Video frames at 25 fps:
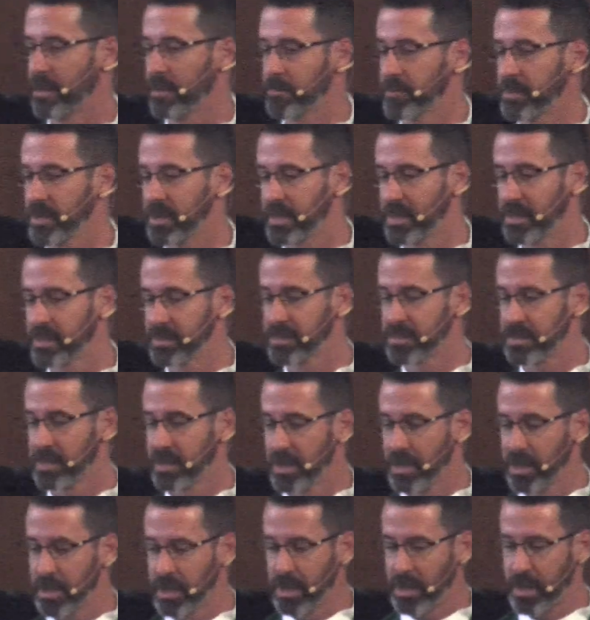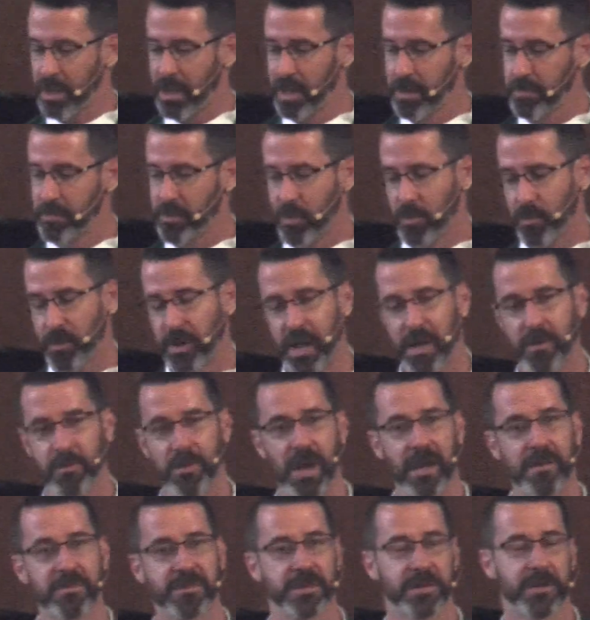Because when I
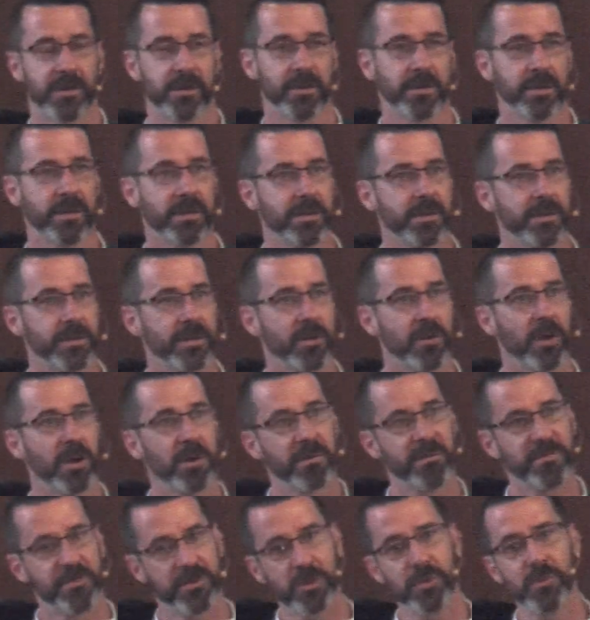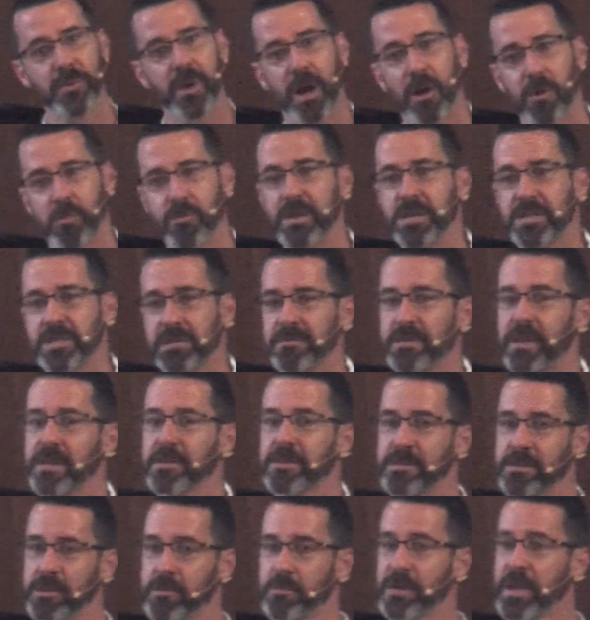arrived here, there are a few outreach
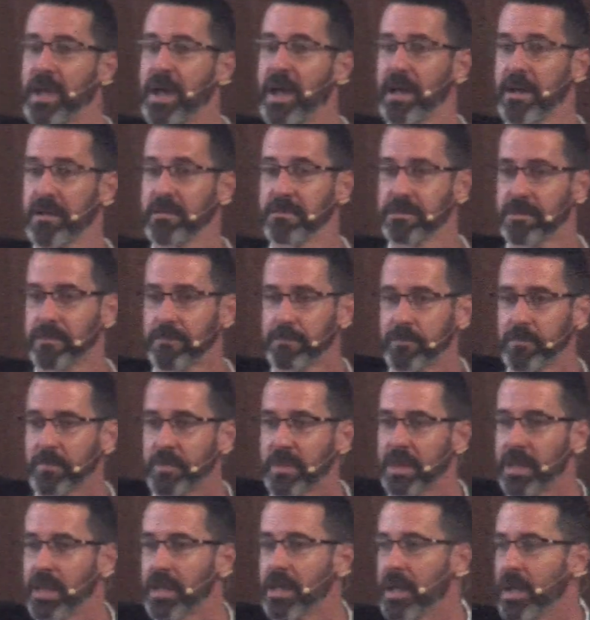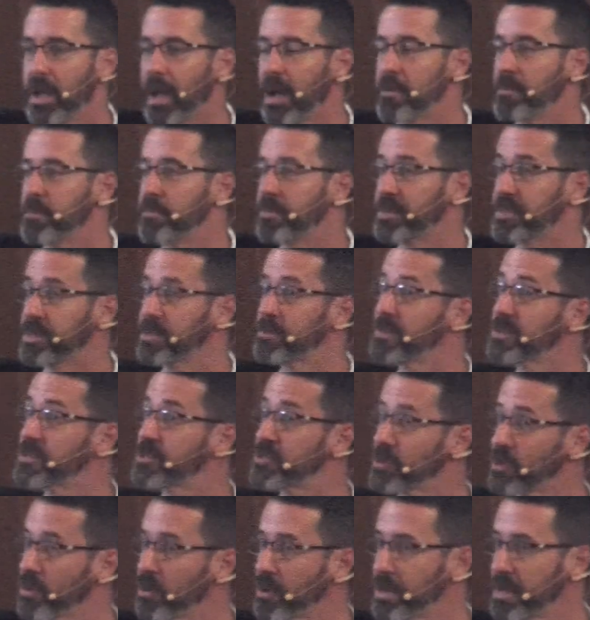events that we have, but the
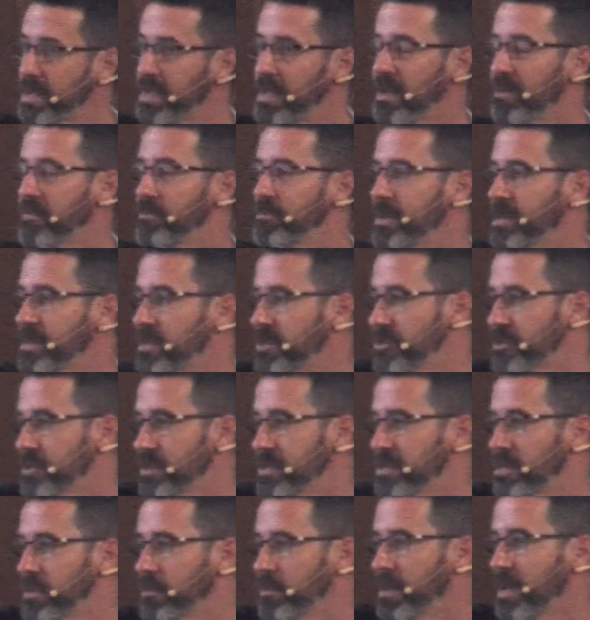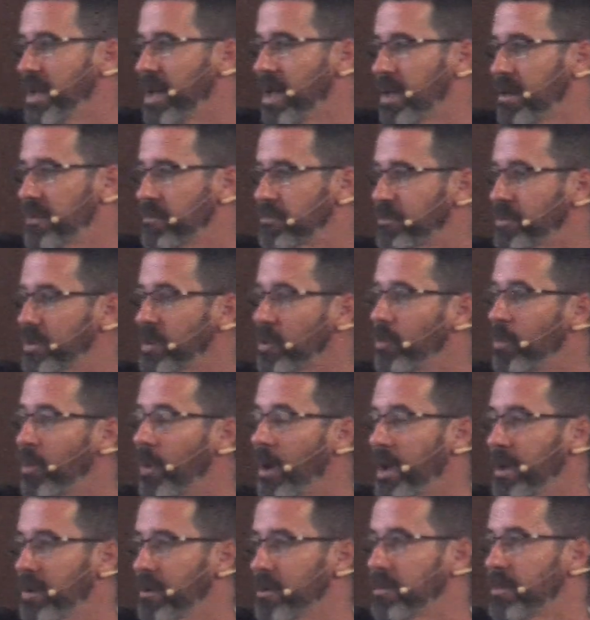majority of ministries that we have
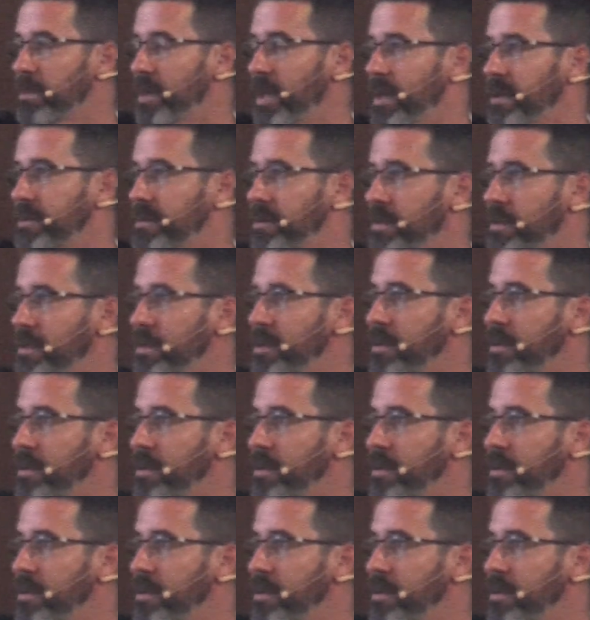require that